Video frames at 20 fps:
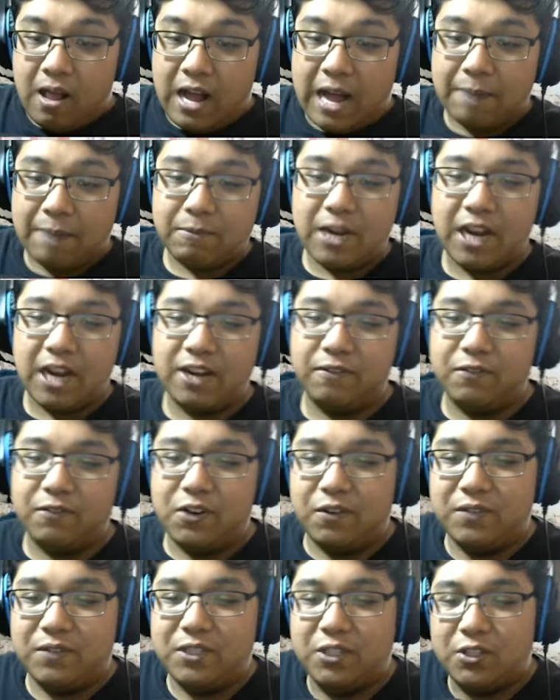I'm kind of
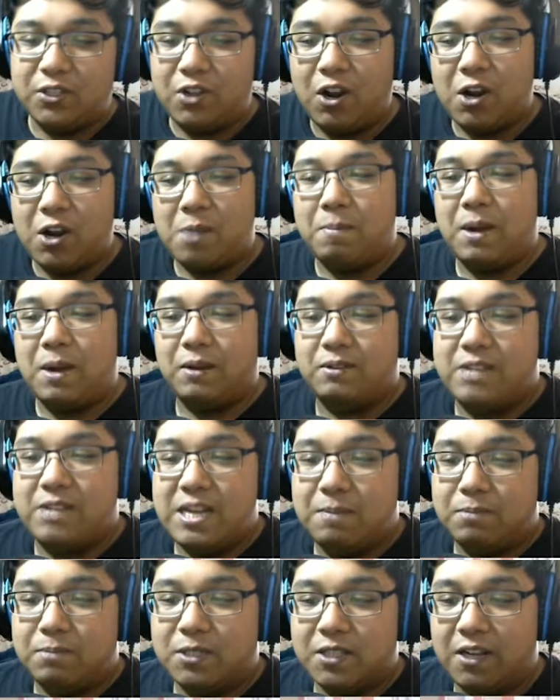nervous to talk about
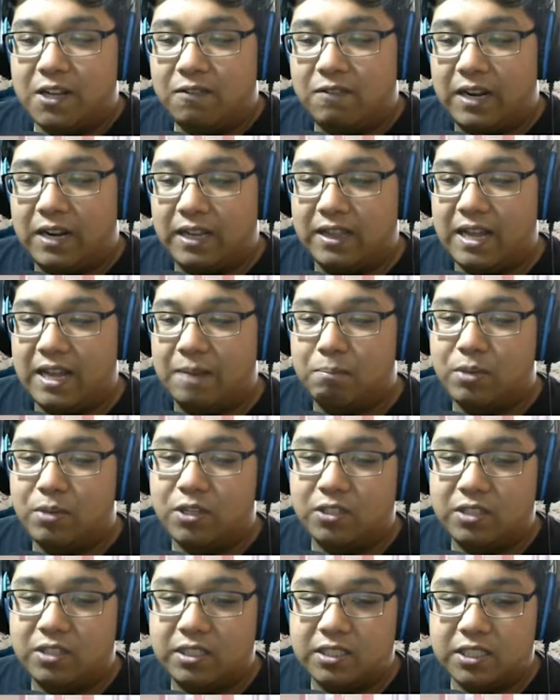deep stuff like that
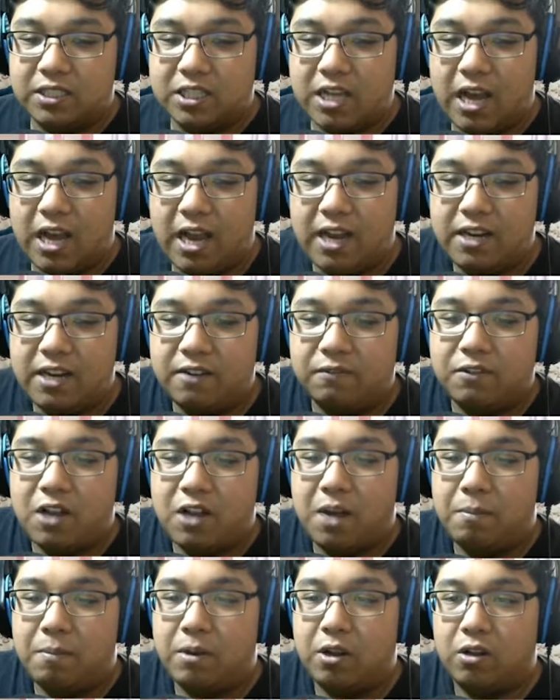because it's kind of
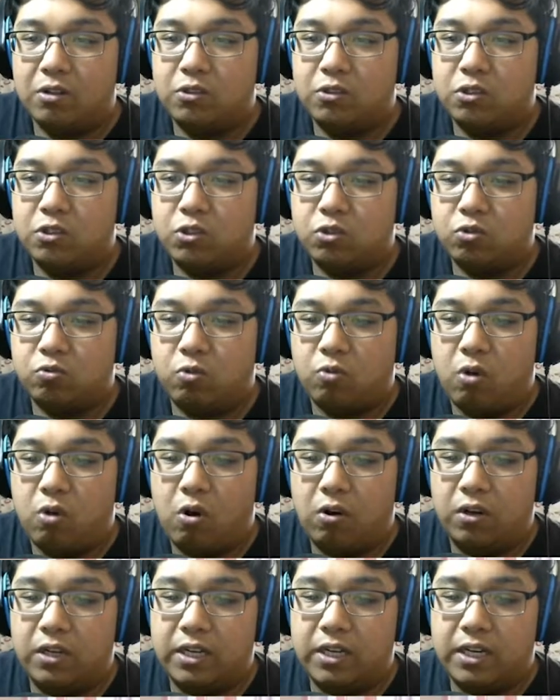coming on
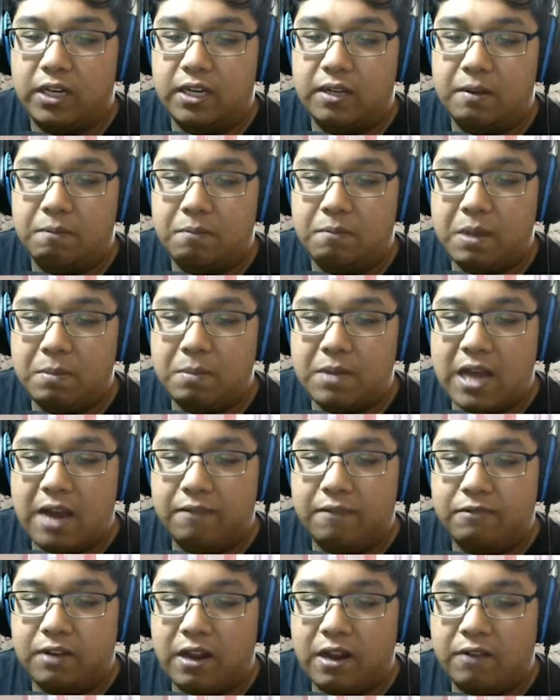strongly. Maybe
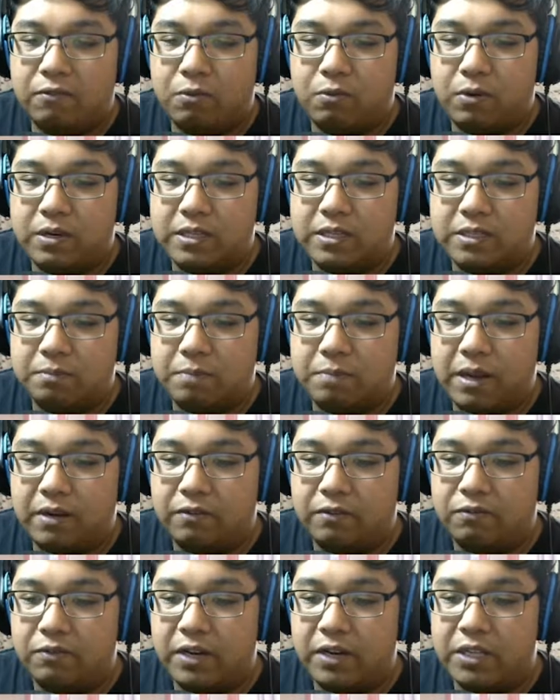after everyone is
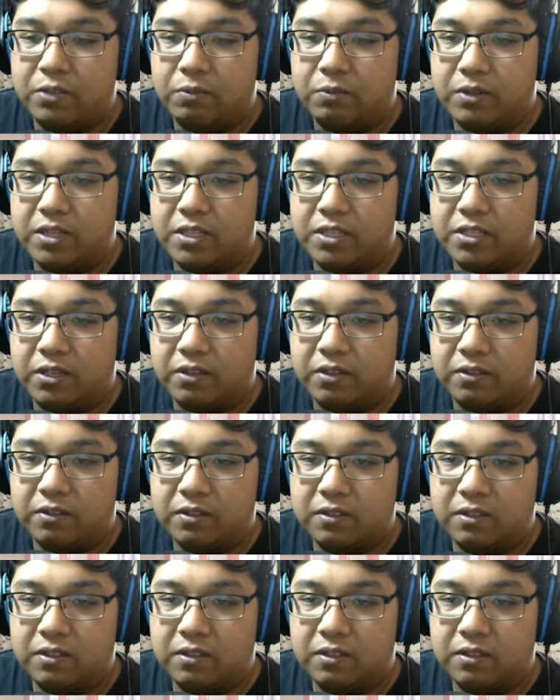better friends with each other.